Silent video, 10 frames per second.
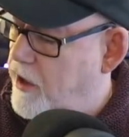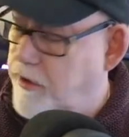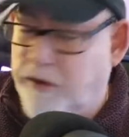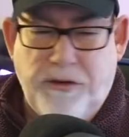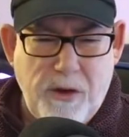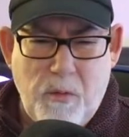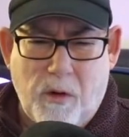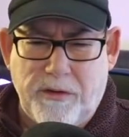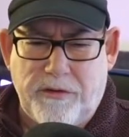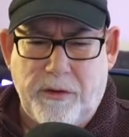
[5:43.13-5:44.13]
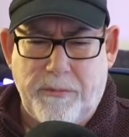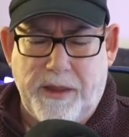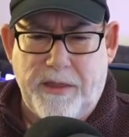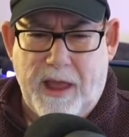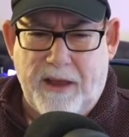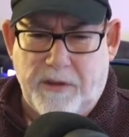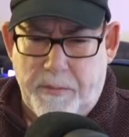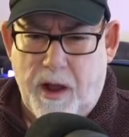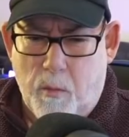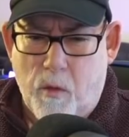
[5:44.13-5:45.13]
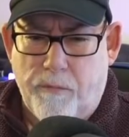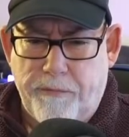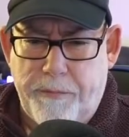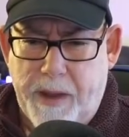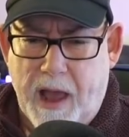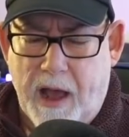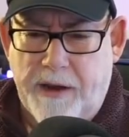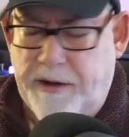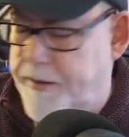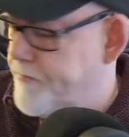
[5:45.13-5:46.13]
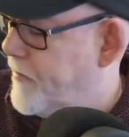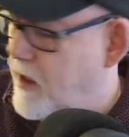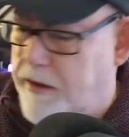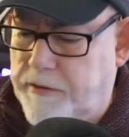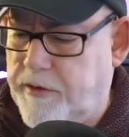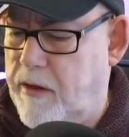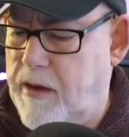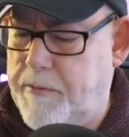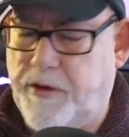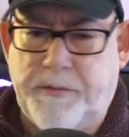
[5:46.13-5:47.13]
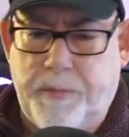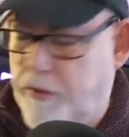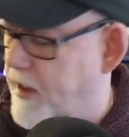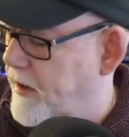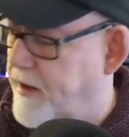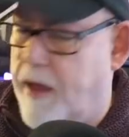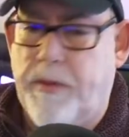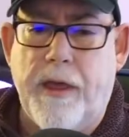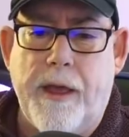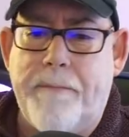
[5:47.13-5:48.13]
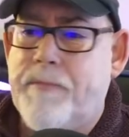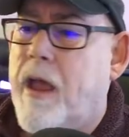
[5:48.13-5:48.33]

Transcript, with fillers: you do want something that has a bit of warmth behind it. So let me just put that down there.